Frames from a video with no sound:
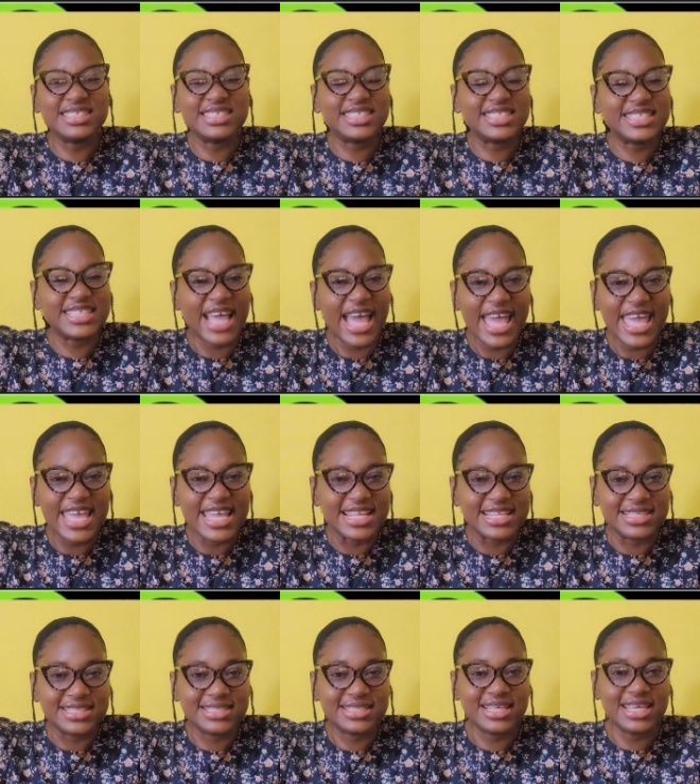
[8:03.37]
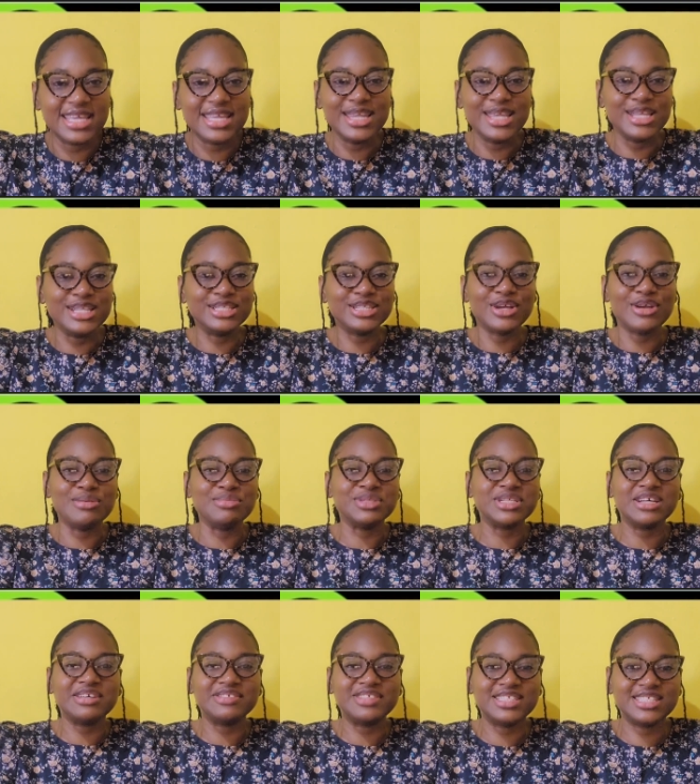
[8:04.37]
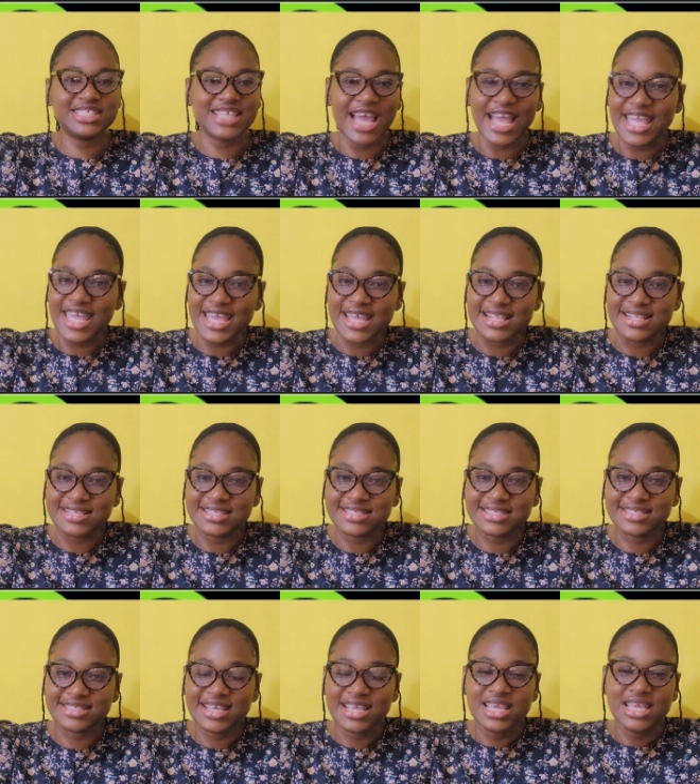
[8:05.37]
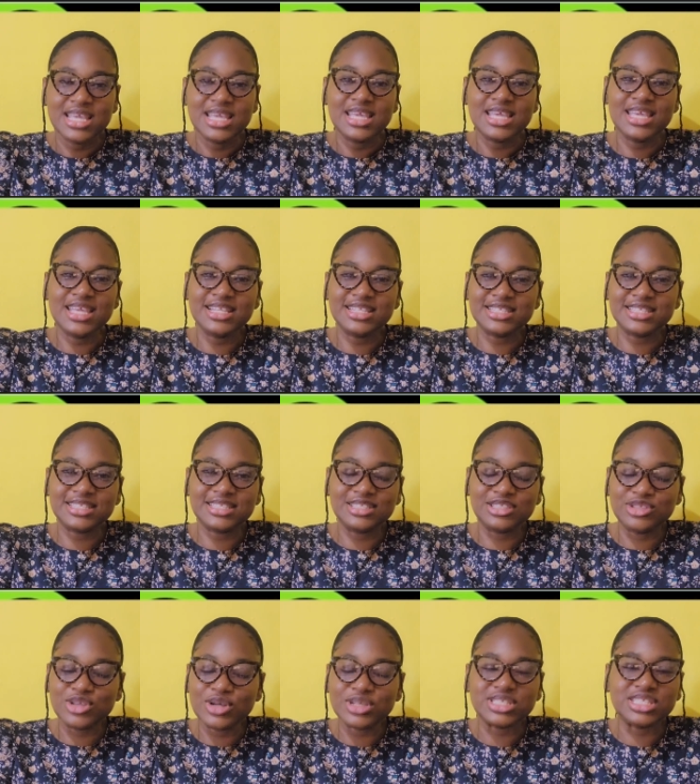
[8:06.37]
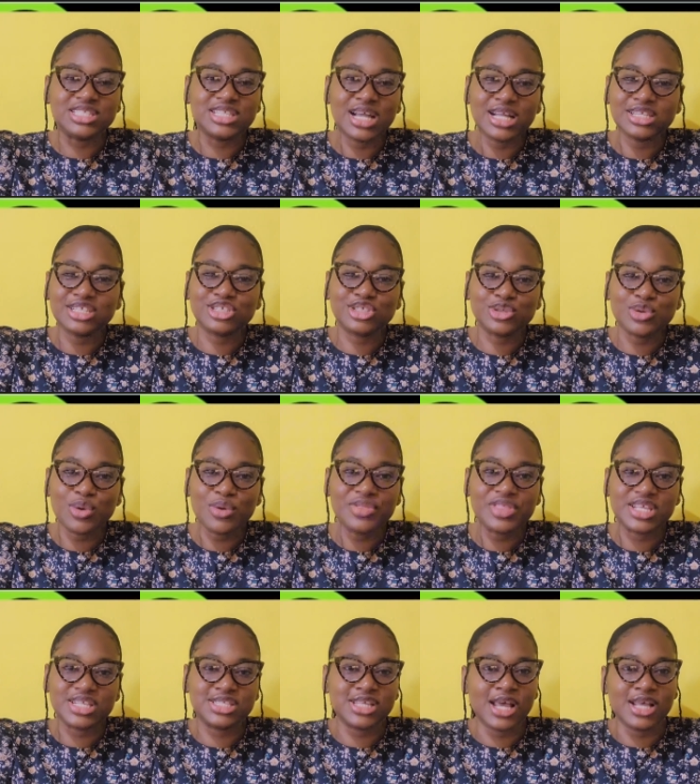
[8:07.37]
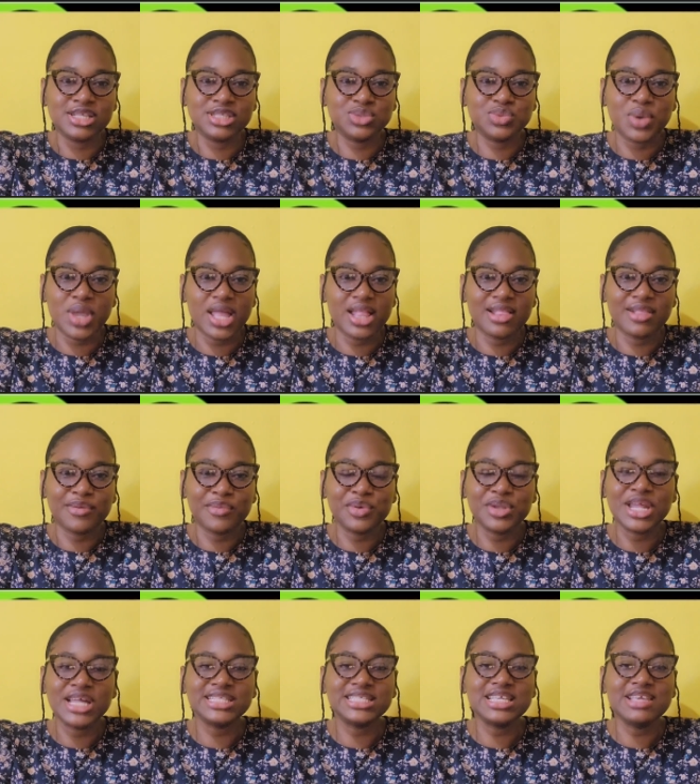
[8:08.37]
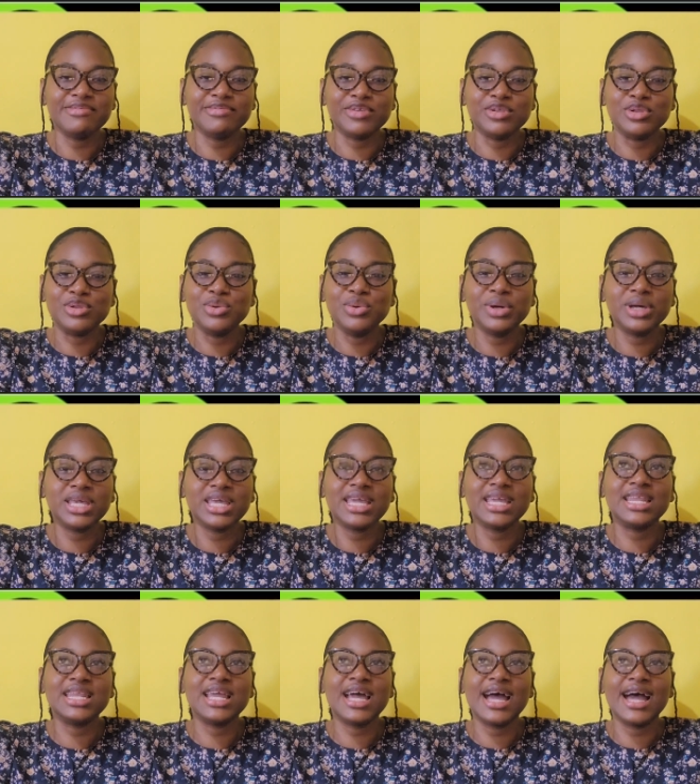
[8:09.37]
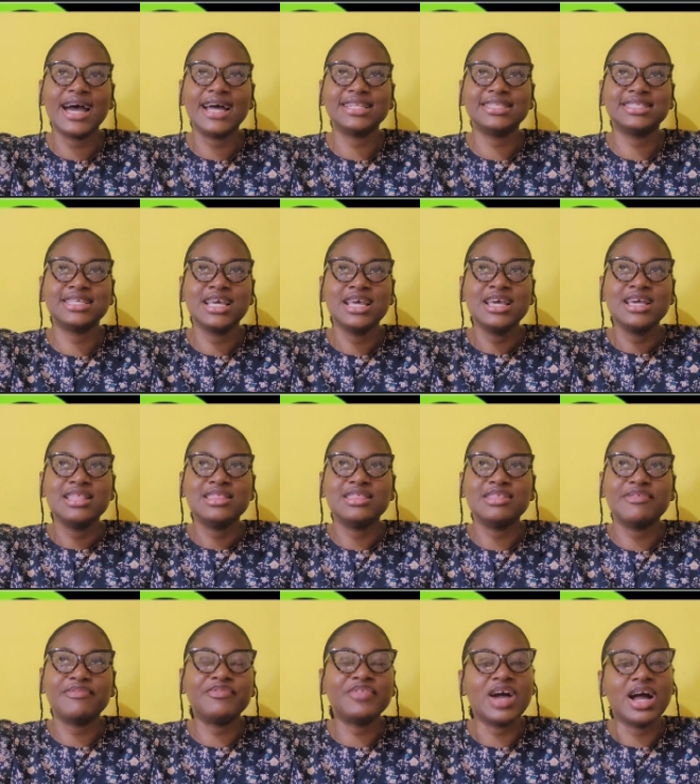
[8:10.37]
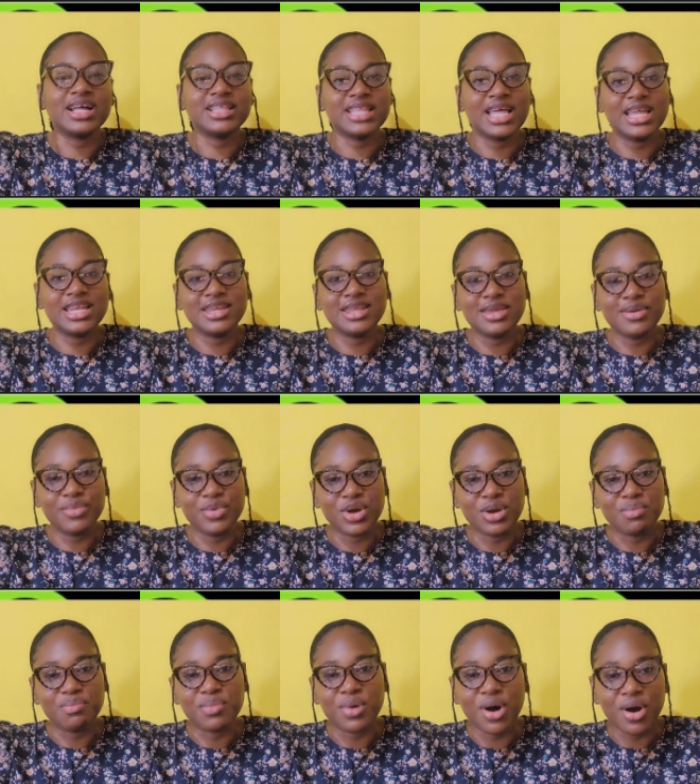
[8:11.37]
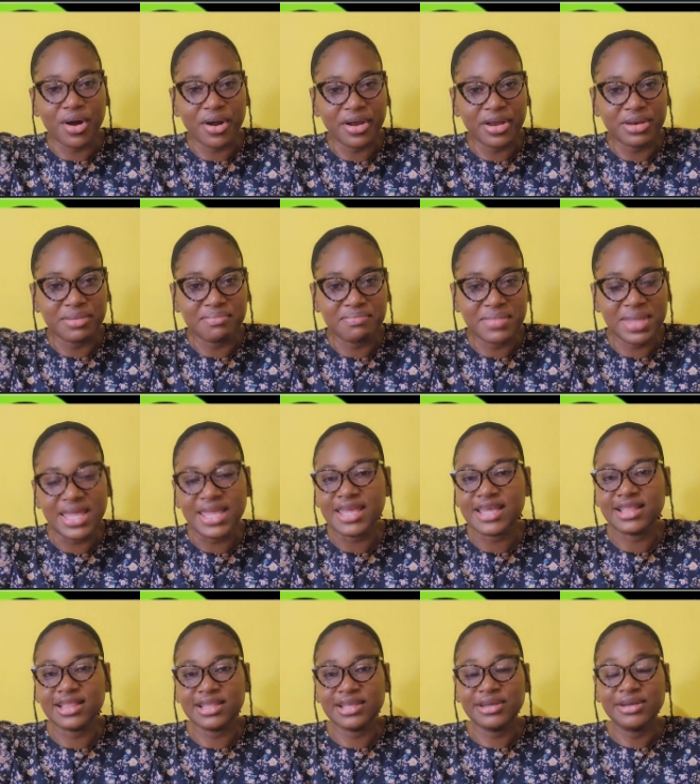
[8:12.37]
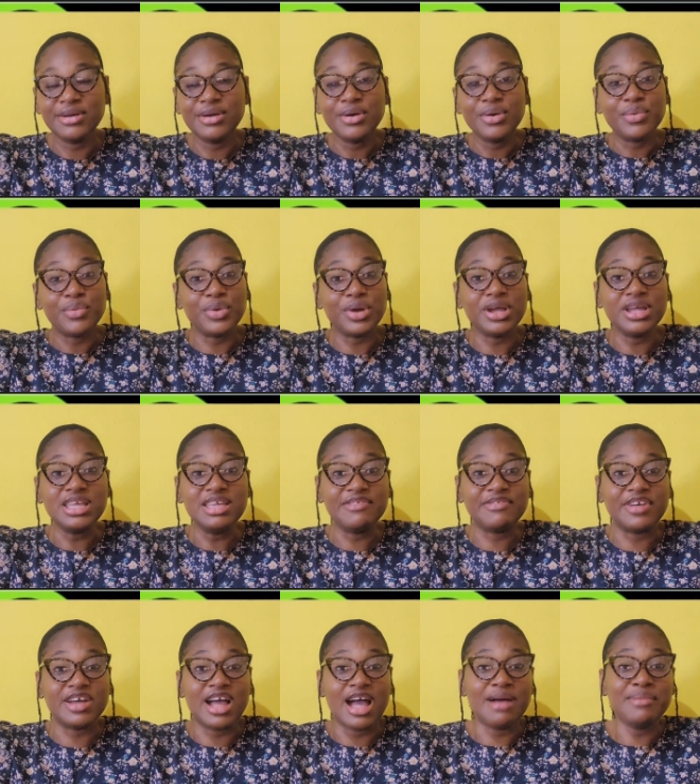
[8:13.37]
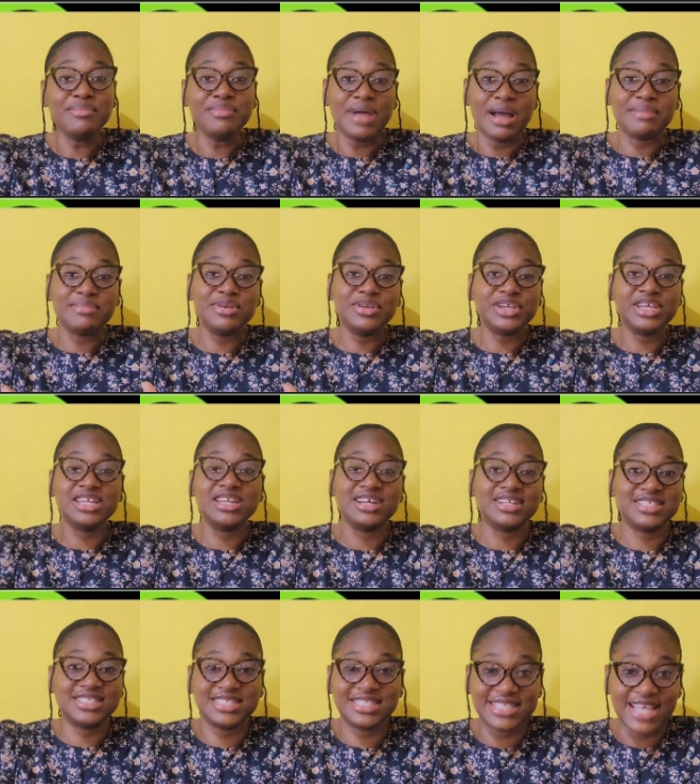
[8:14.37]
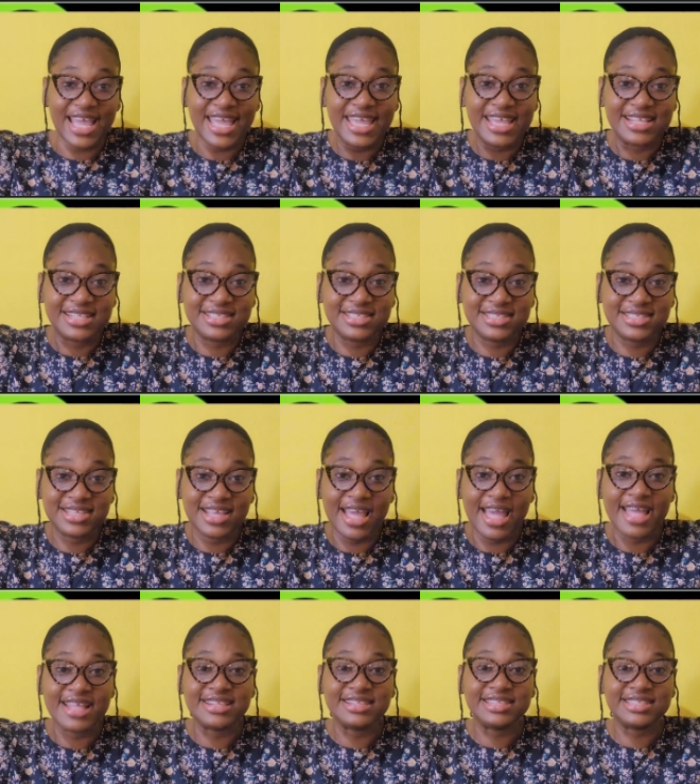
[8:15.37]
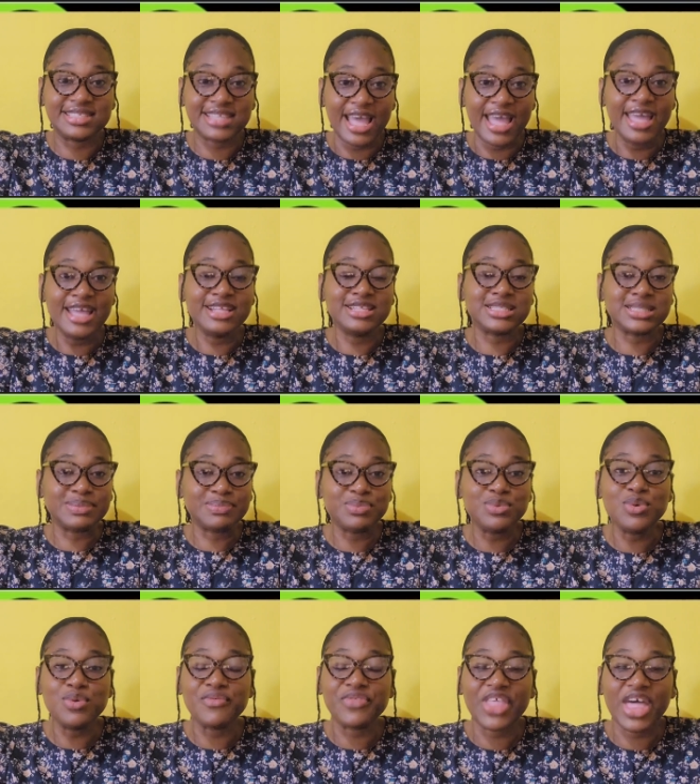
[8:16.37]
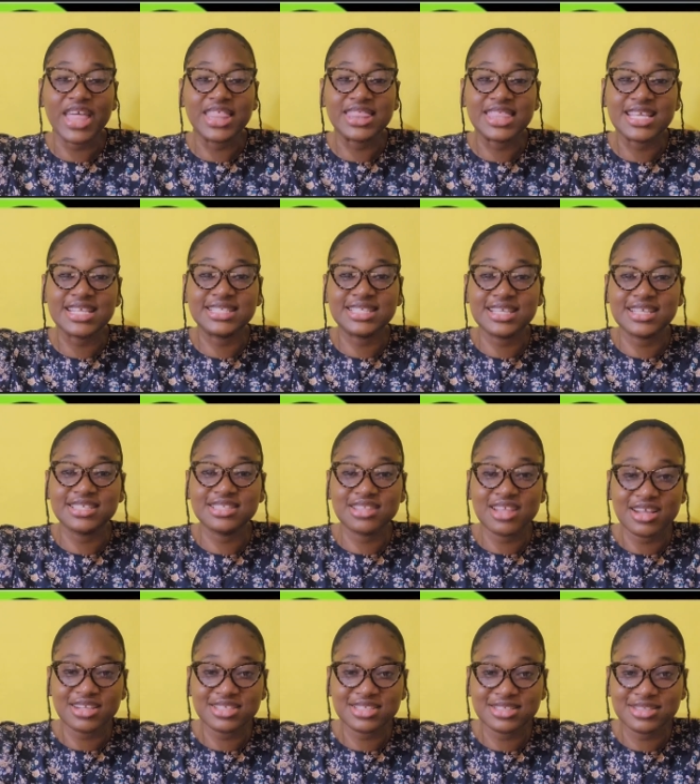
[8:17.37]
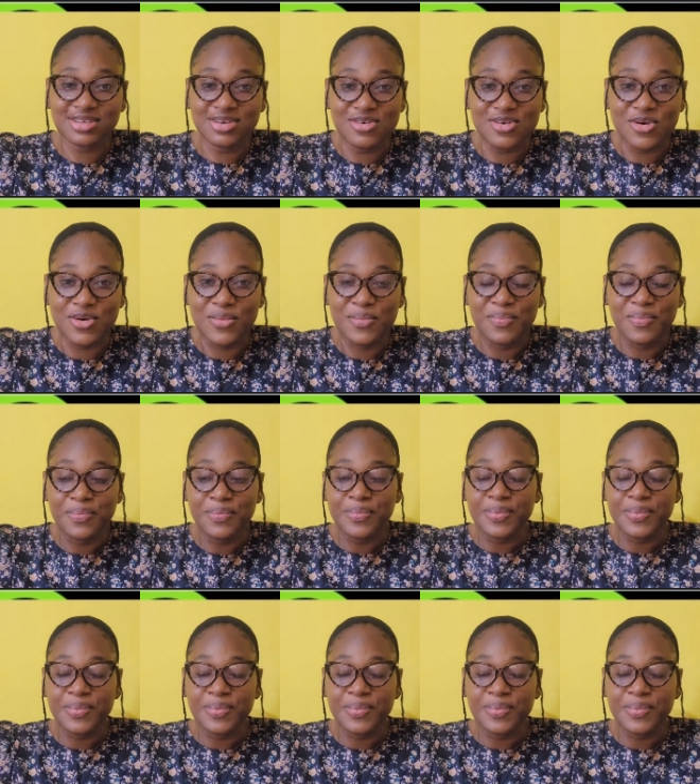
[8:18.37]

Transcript: science it in terms of science it does not show this as well. We're not even looking at the fact that they were born male. Where even I'm I'm looking at science and science proved that this is not so.